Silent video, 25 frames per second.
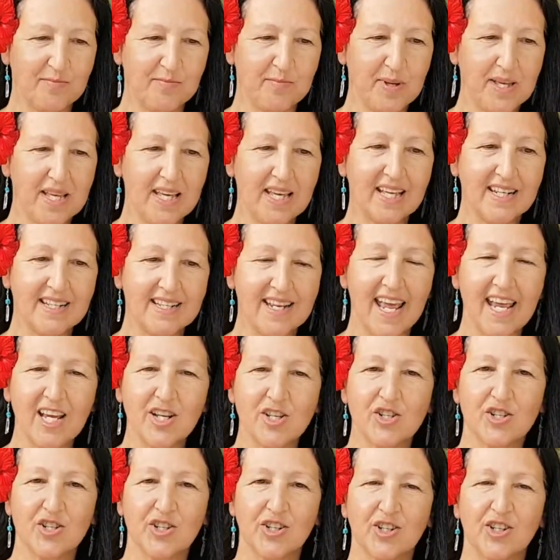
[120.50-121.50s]
be in
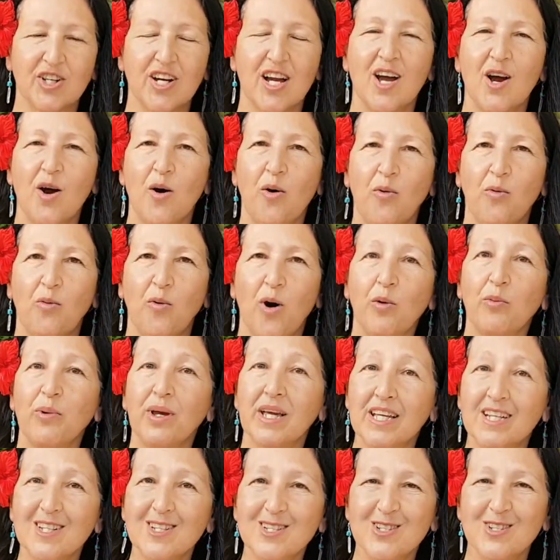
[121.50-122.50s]
nature, what we
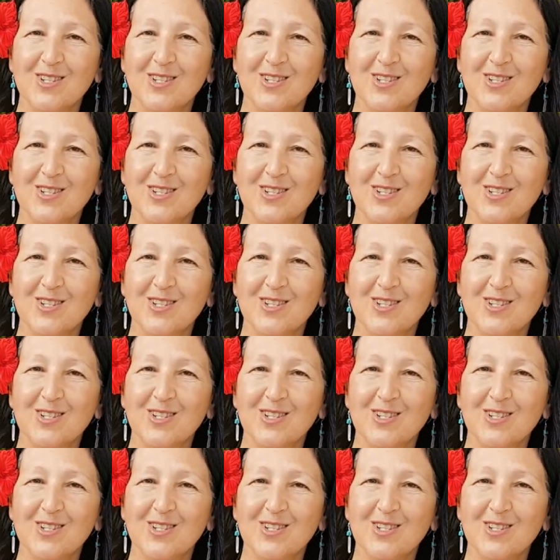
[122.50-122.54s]
can